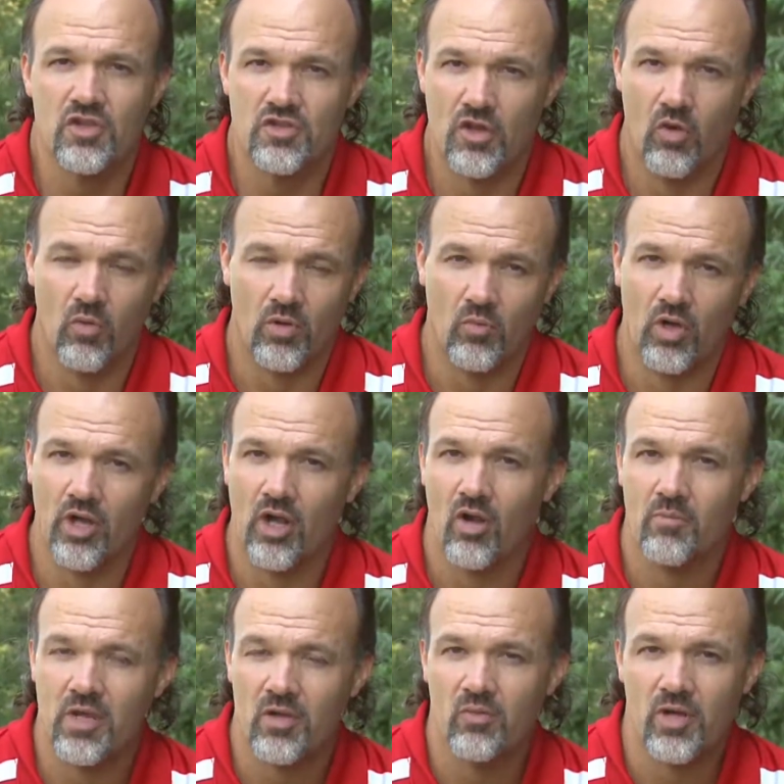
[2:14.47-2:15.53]
So when we're in
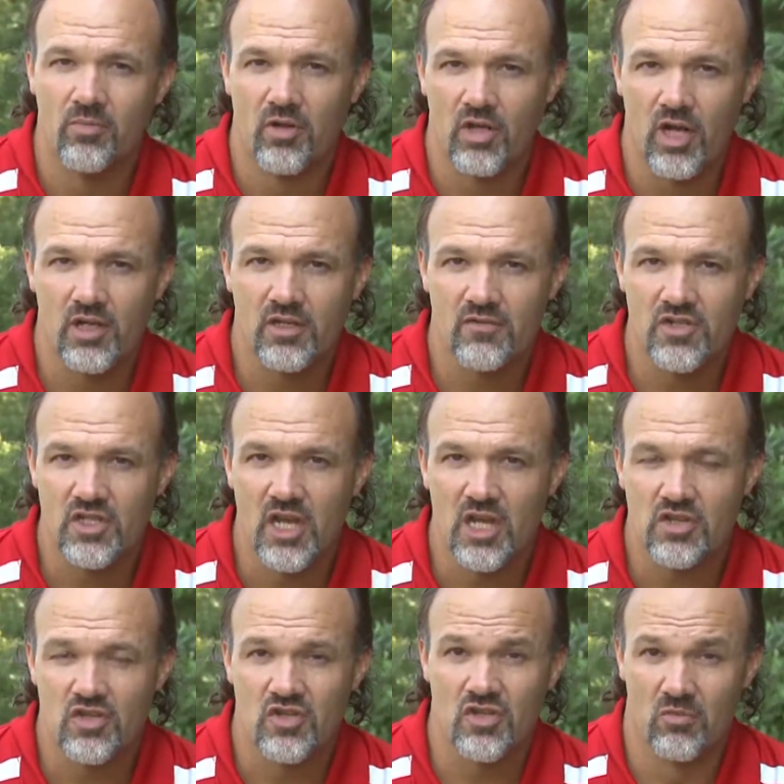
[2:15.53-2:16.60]
our mid-reproductive
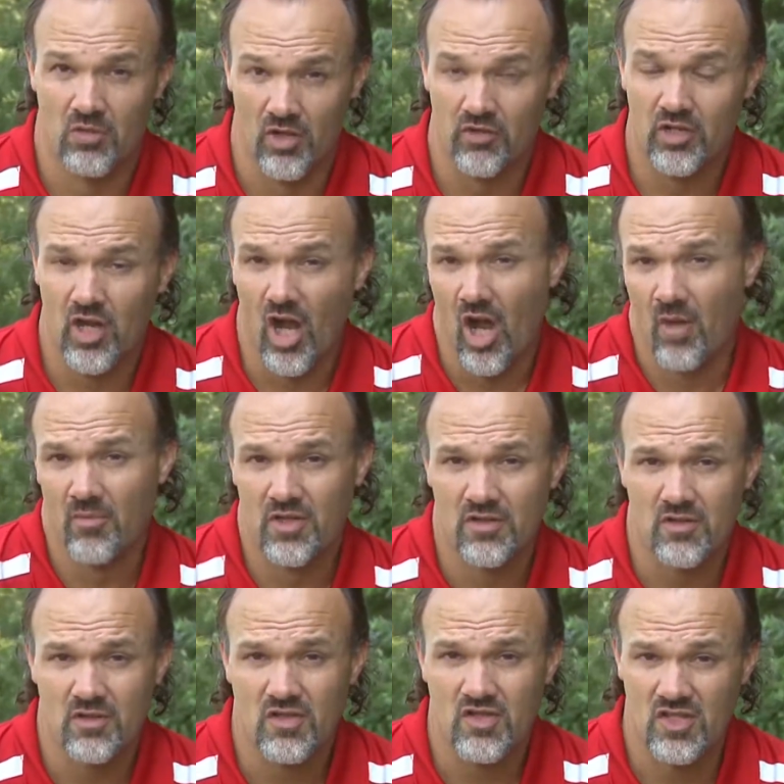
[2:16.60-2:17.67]
stages, some other
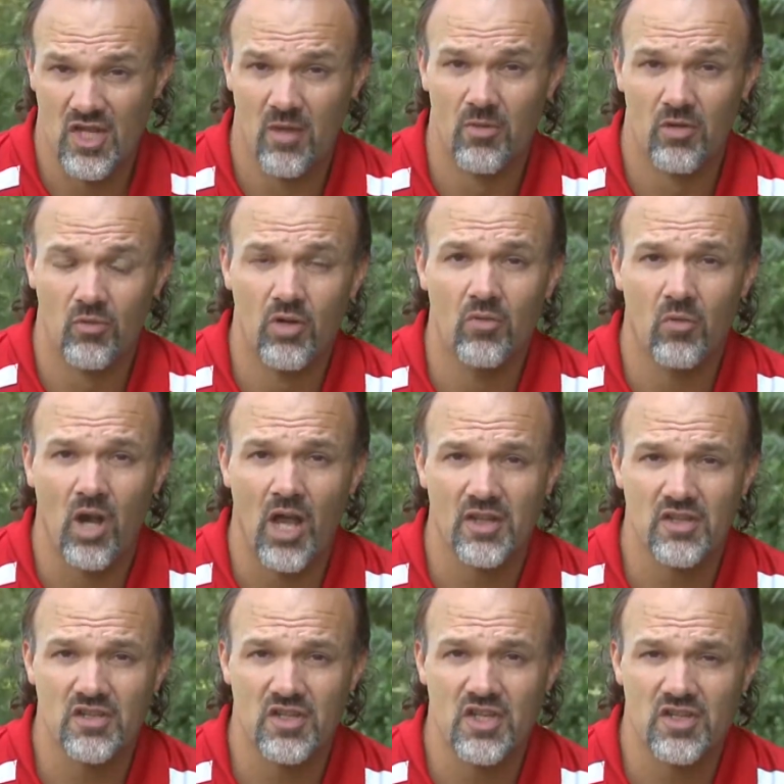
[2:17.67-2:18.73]
common stem and root
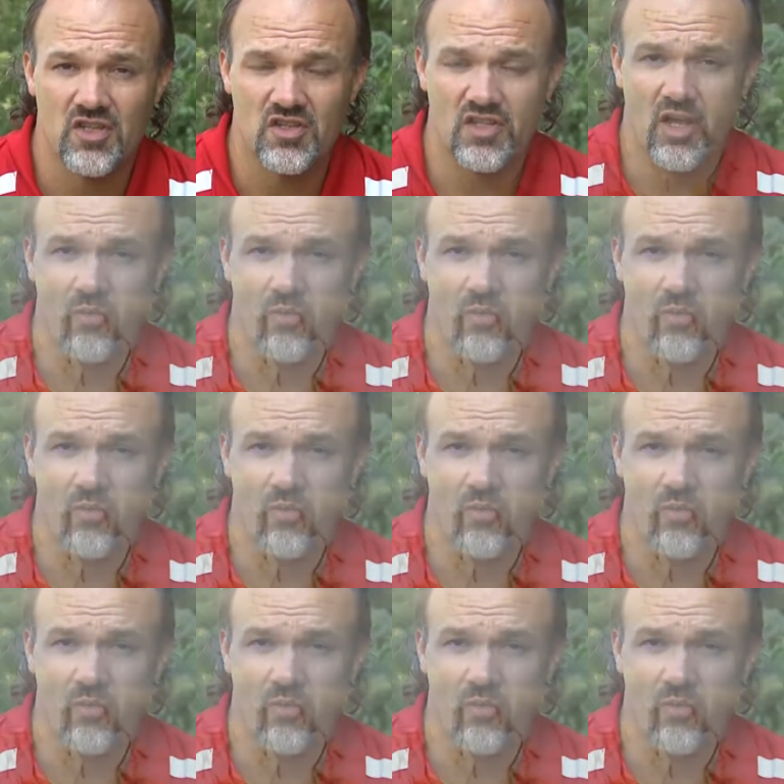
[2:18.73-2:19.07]
rot diseases